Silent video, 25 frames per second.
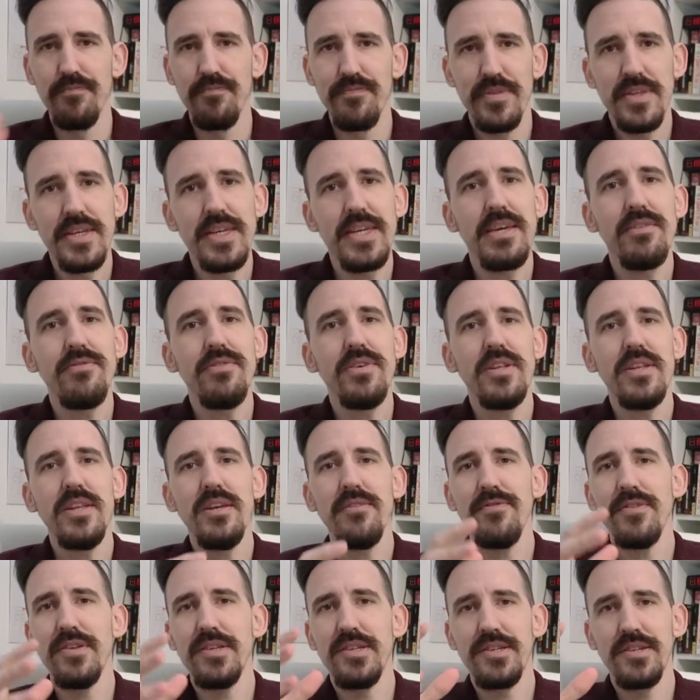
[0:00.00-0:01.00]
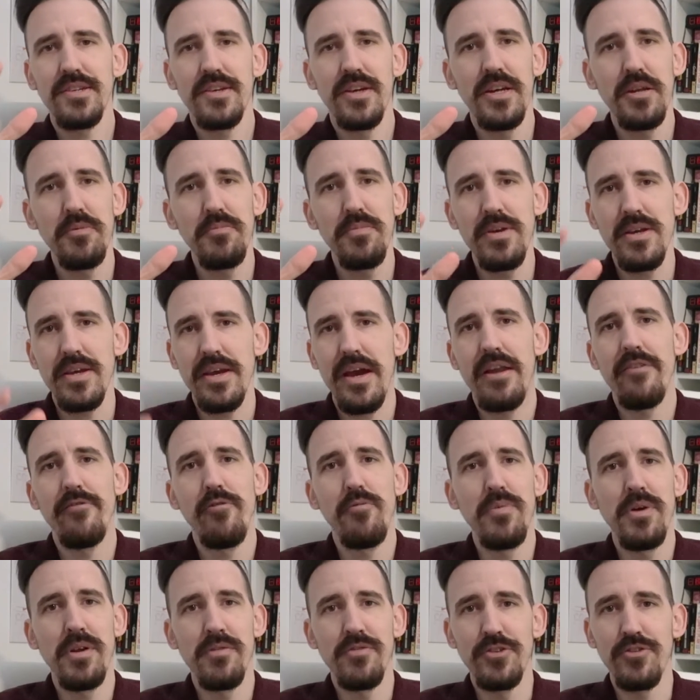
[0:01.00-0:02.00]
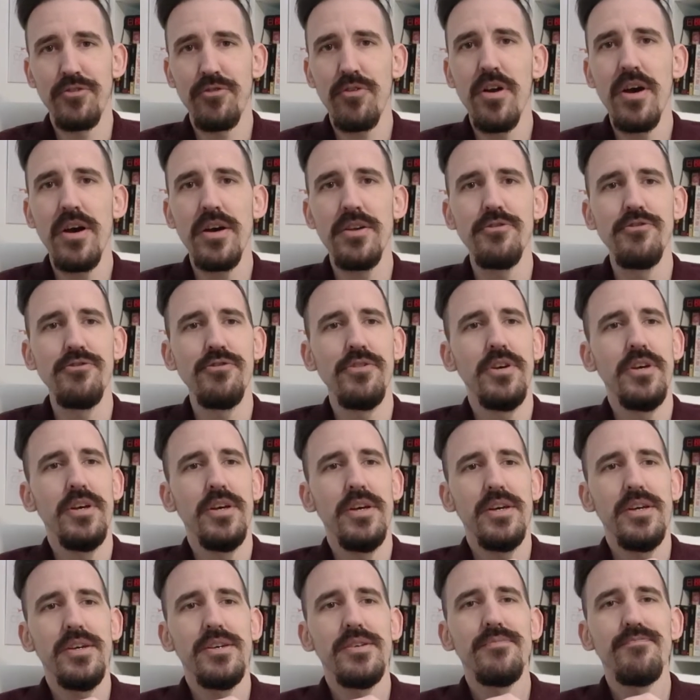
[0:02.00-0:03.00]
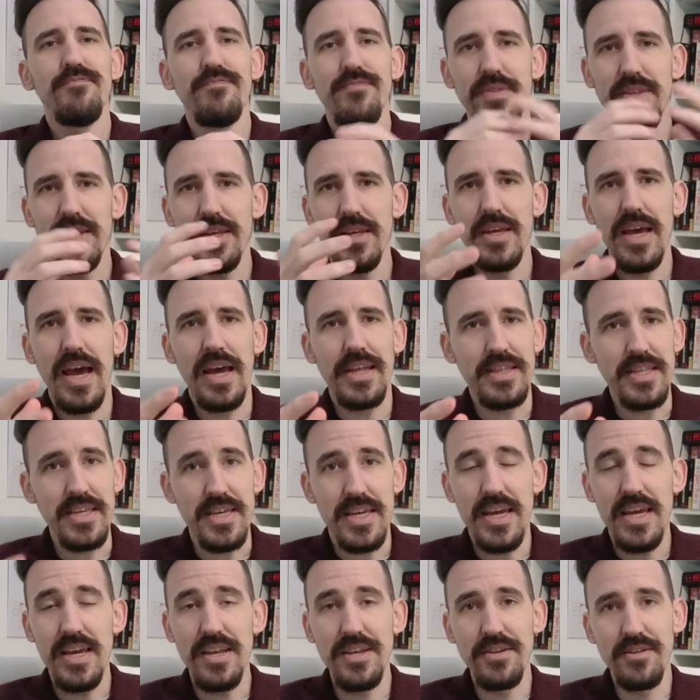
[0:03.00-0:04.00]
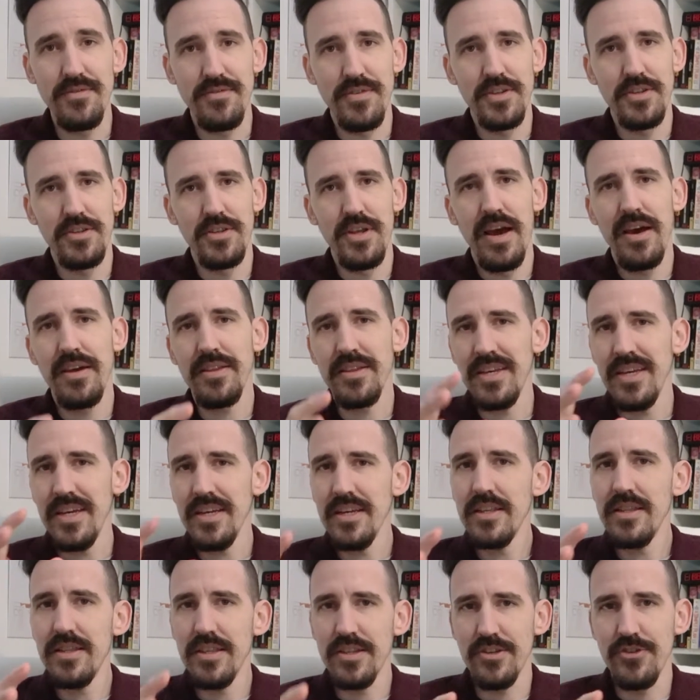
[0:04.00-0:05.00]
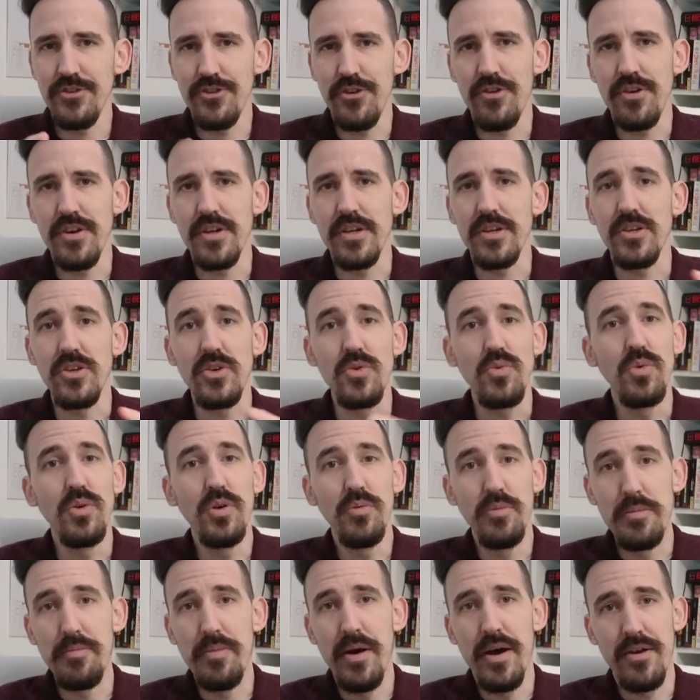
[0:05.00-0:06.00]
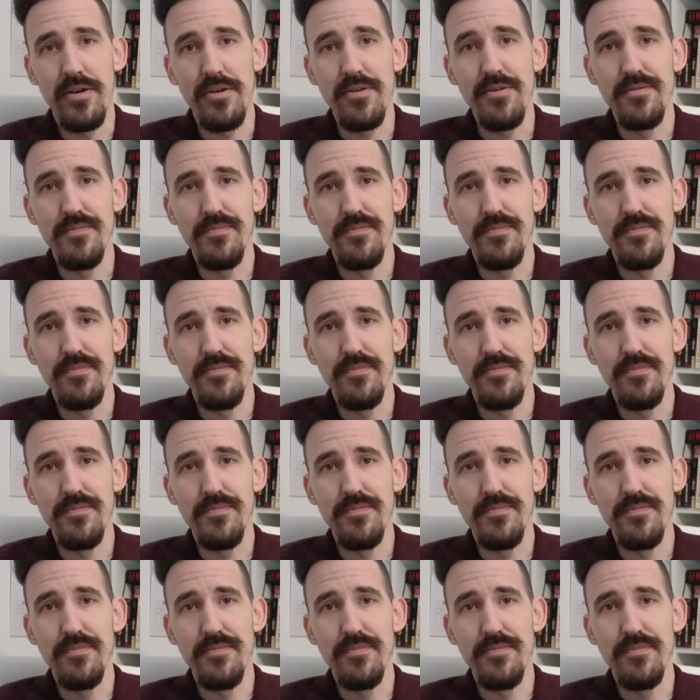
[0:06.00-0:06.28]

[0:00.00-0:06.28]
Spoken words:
even if it's going to be kind of a bit of a trudge, at the end of this journey, you will be better.